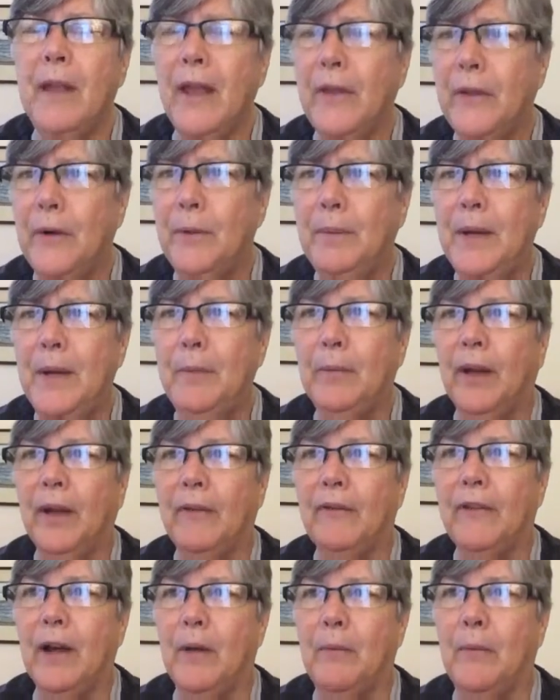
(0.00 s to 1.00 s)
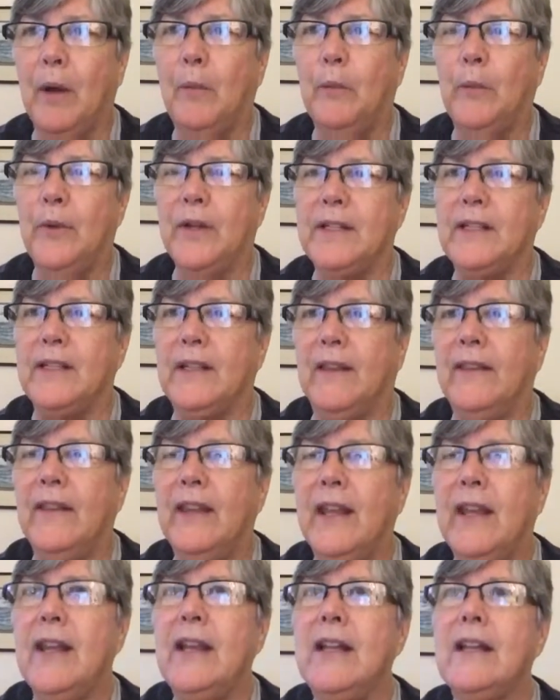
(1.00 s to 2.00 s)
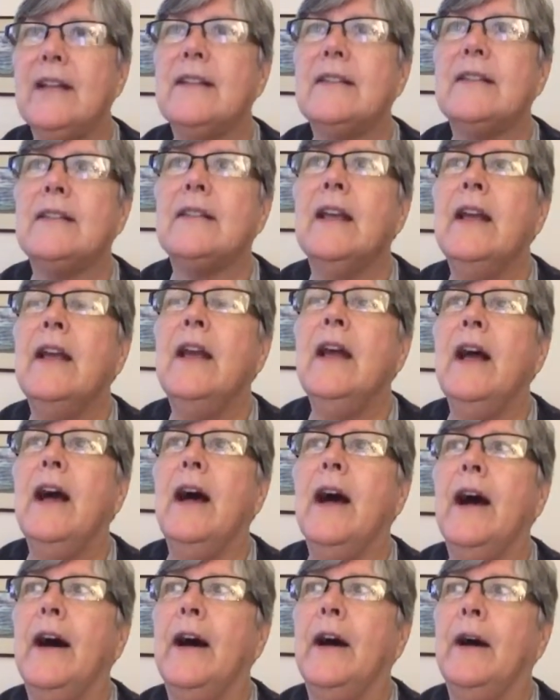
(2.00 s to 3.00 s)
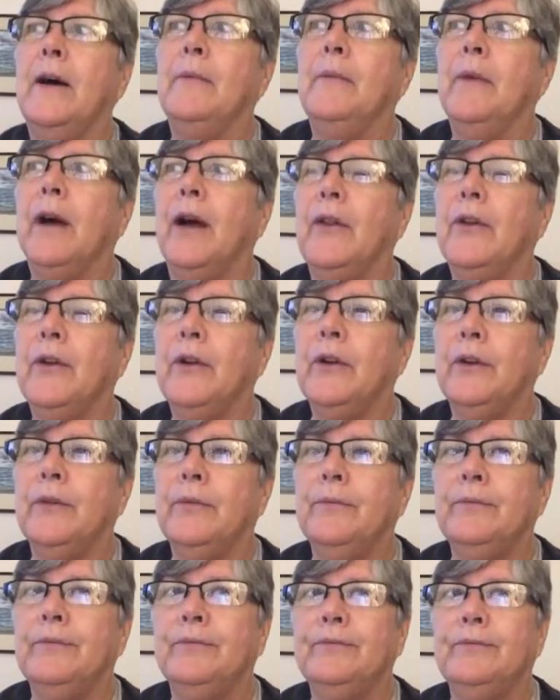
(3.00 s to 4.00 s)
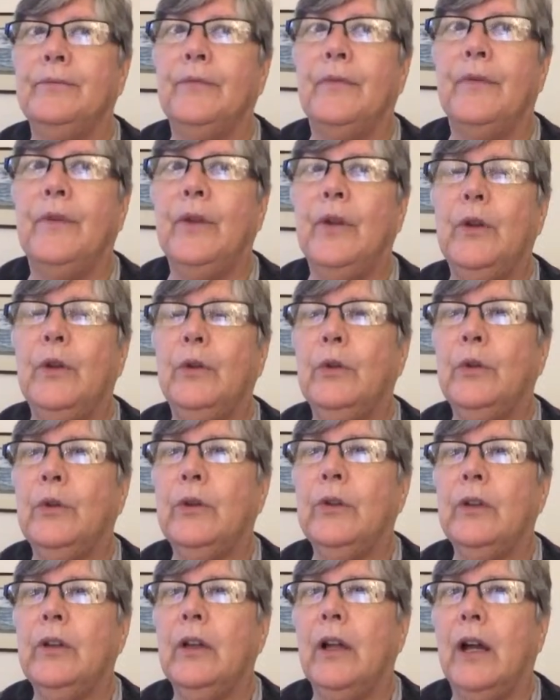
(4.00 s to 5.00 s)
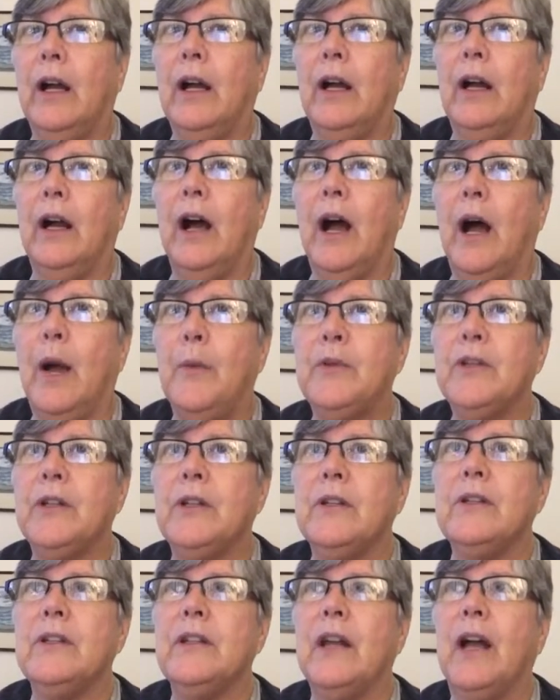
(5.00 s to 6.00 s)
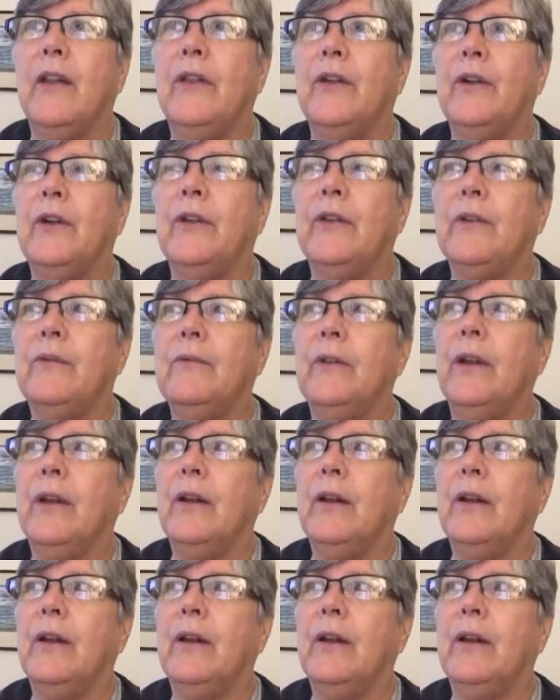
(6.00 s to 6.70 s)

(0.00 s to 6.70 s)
other people have come up with synthetics, other fuel options, other